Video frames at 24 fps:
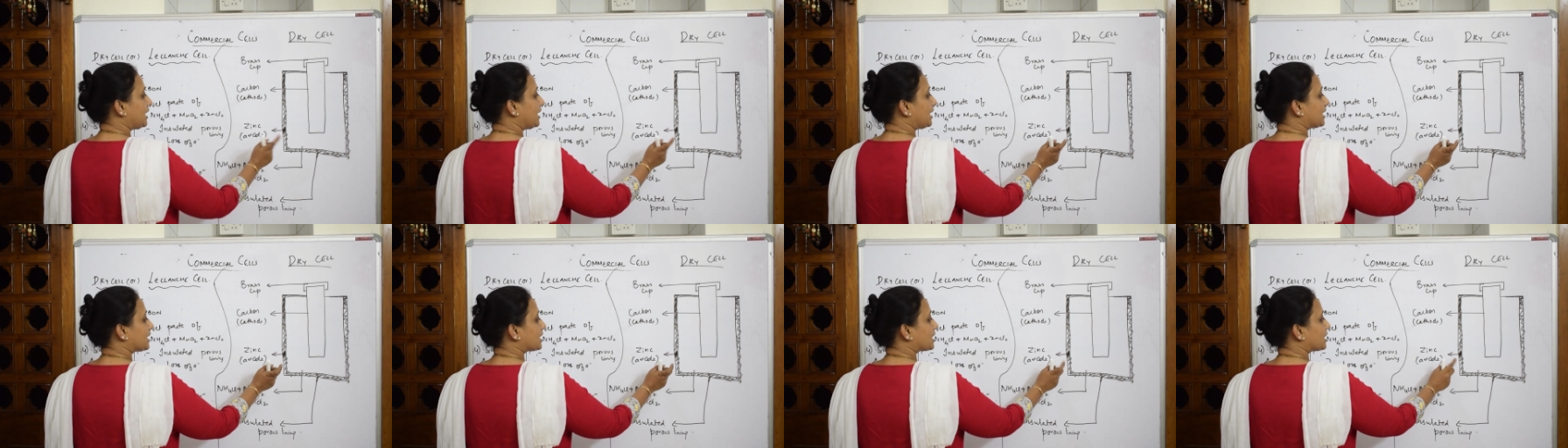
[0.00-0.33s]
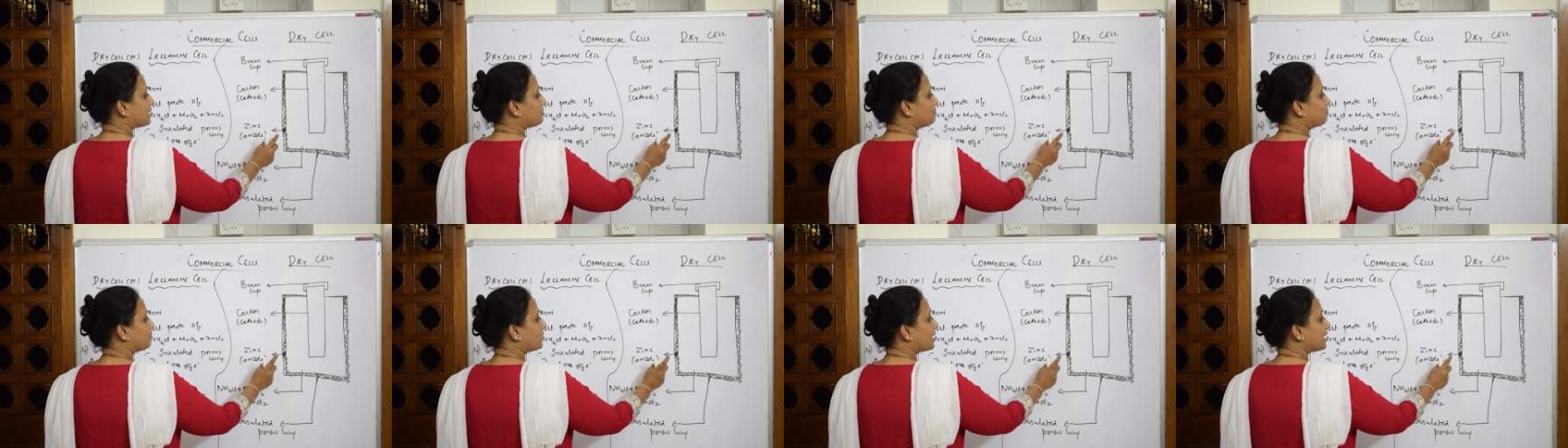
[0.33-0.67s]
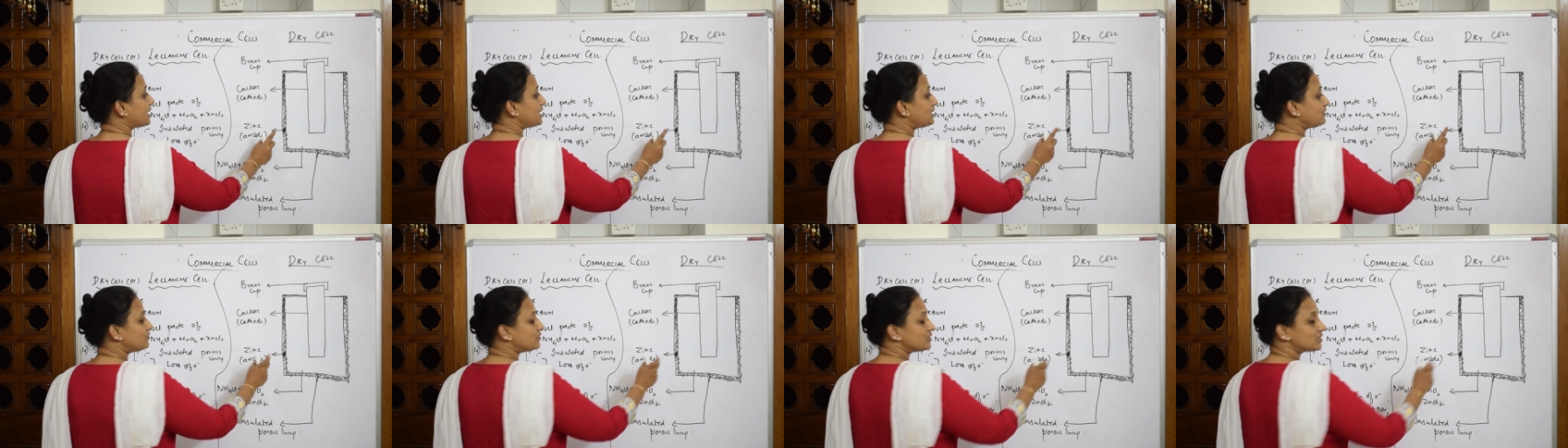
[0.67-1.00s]
and
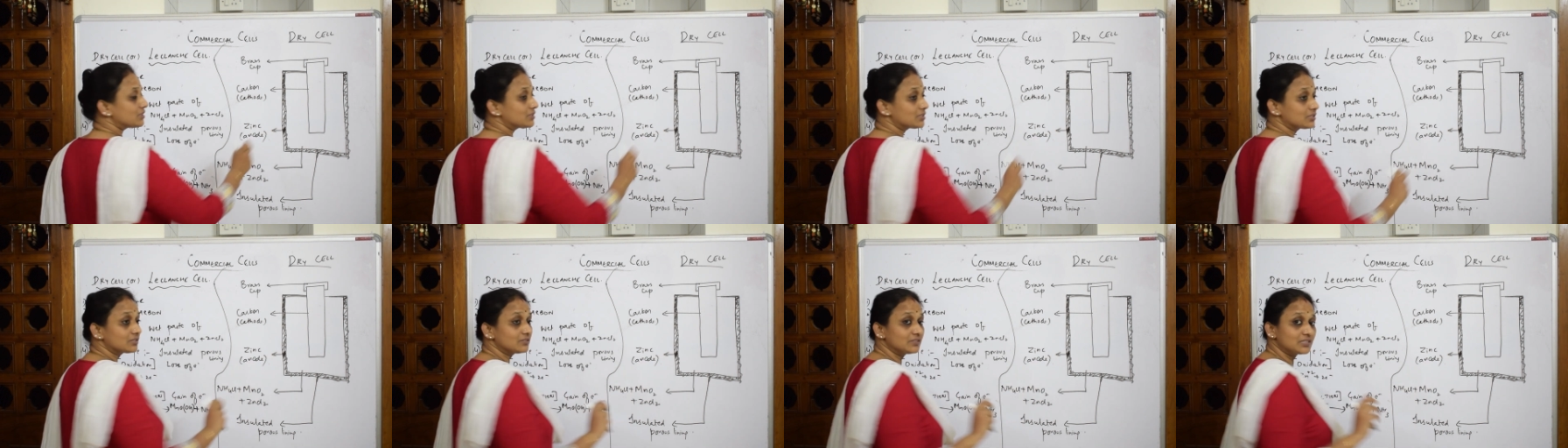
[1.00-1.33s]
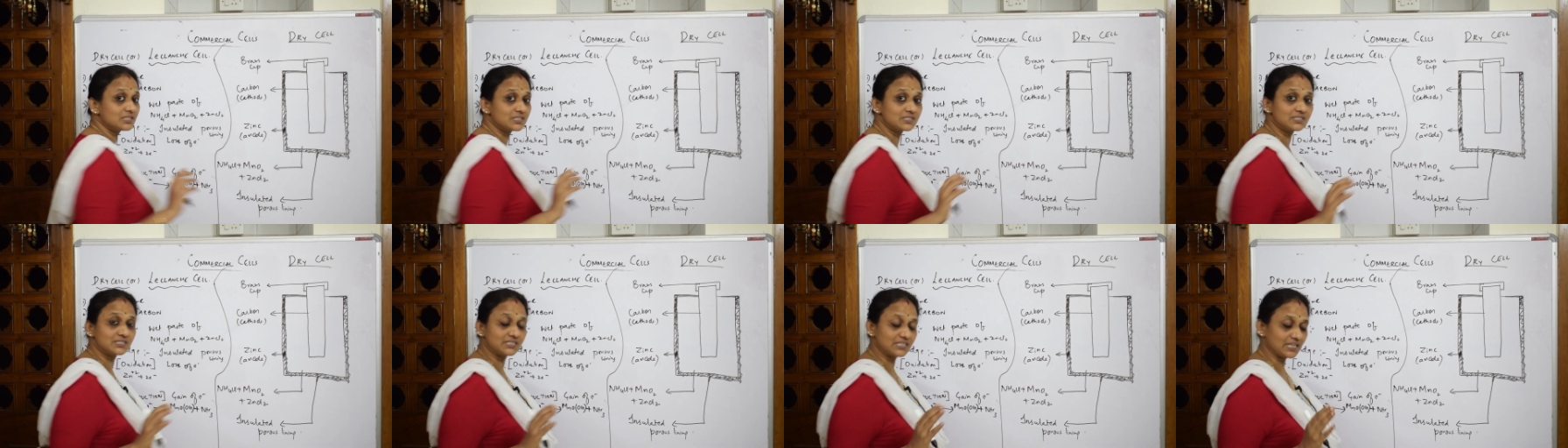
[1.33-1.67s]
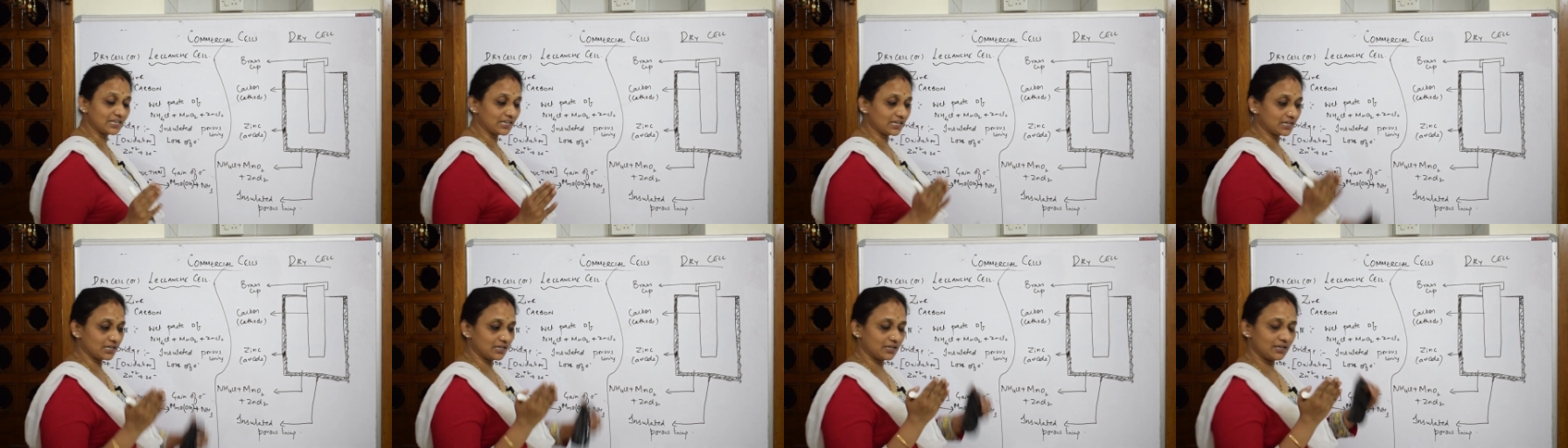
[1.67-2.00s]
combine with this
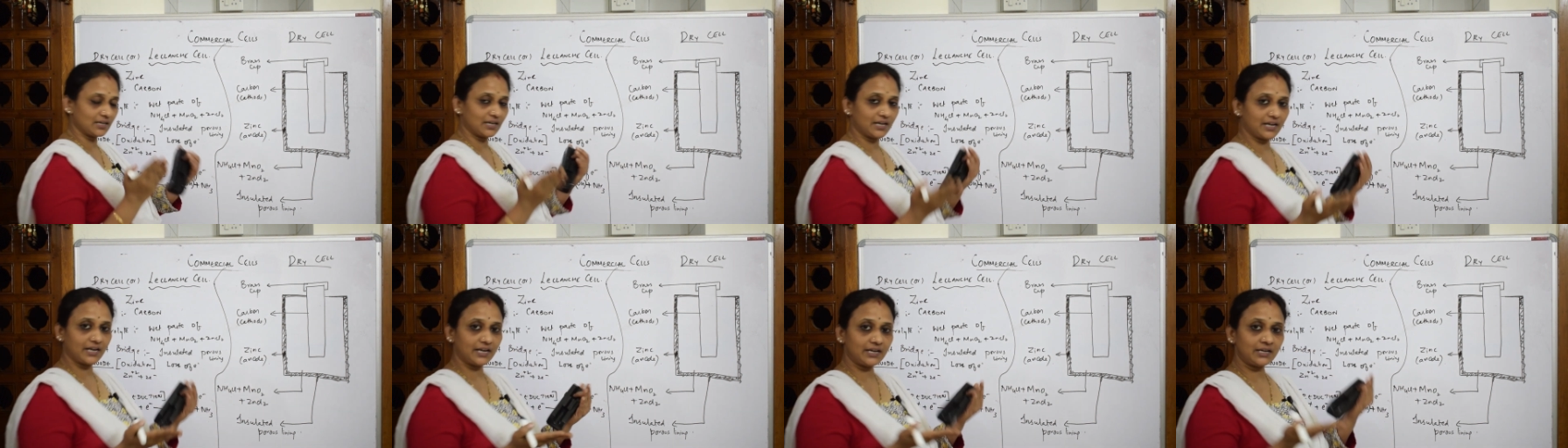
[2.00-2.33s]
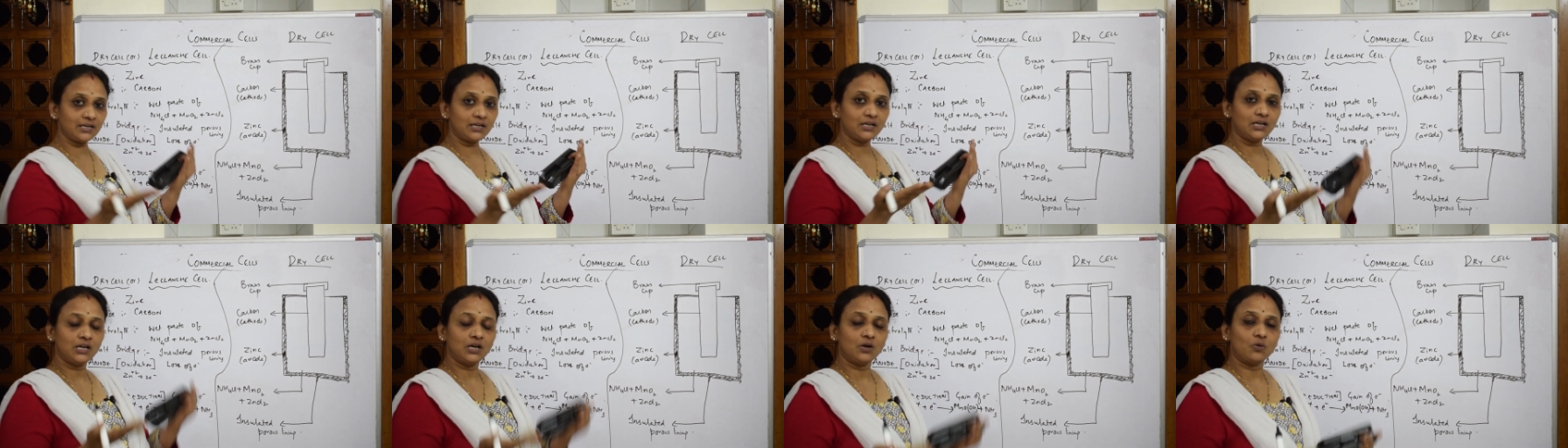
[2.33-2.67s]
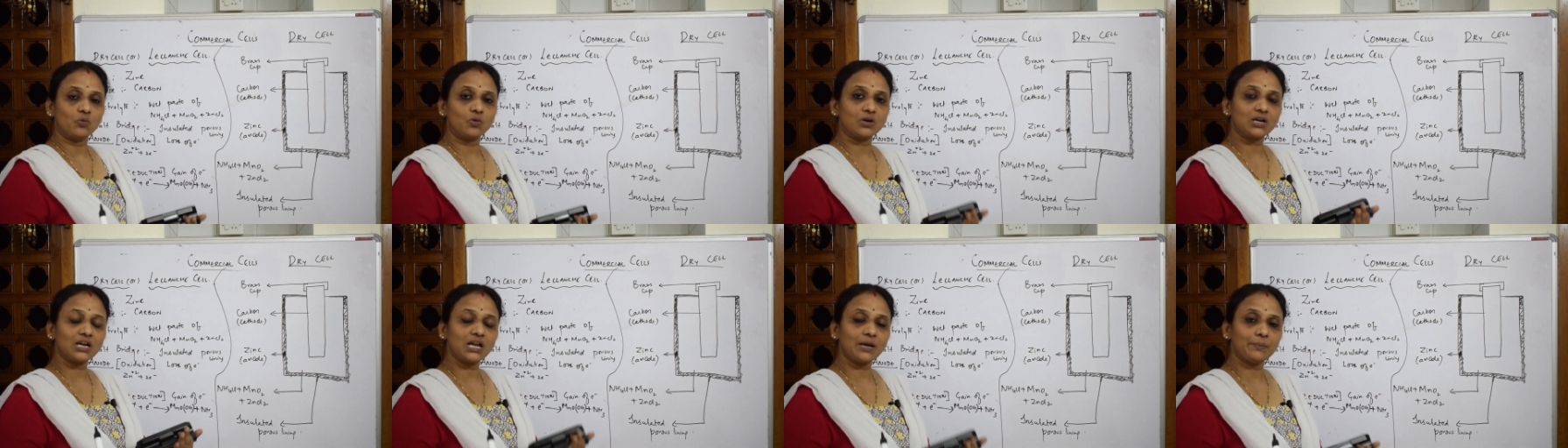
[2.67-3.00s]
zinc. And
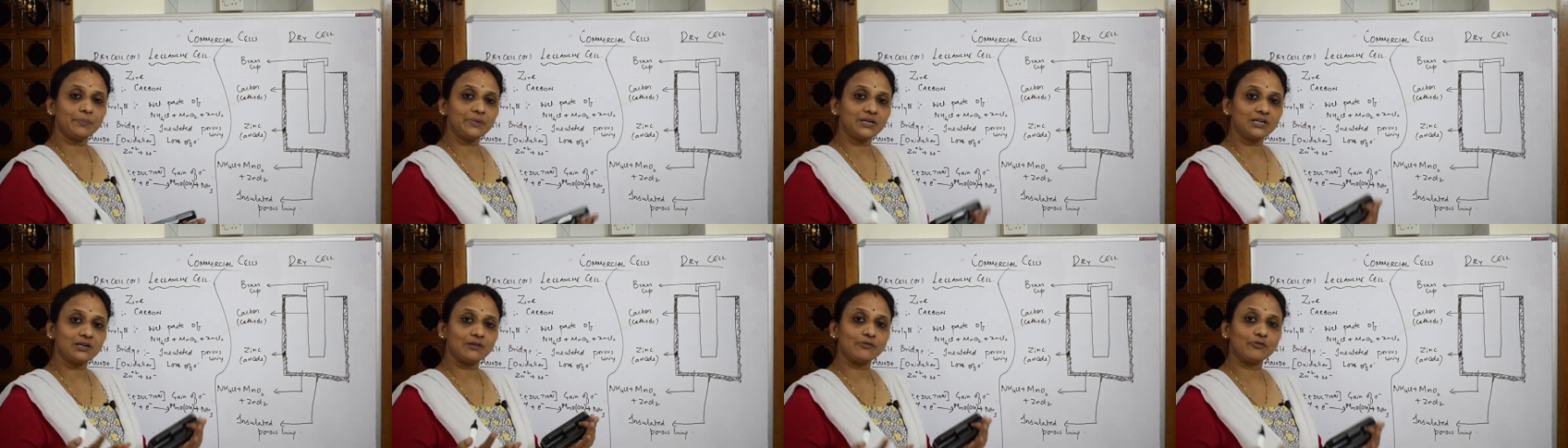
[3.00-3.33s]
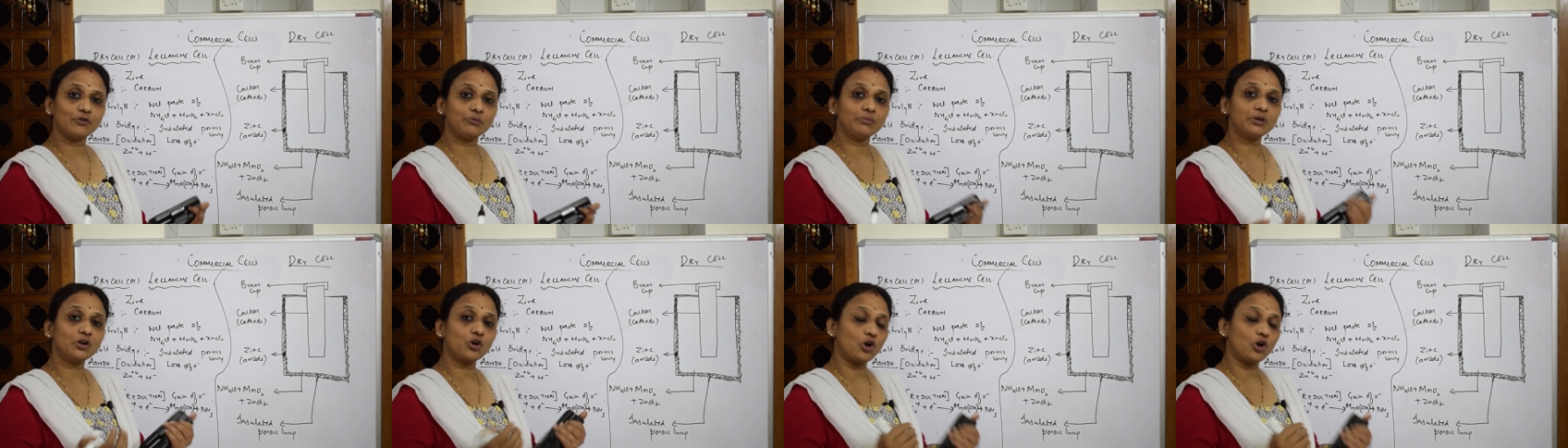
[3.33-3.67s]
what will happen? It will form a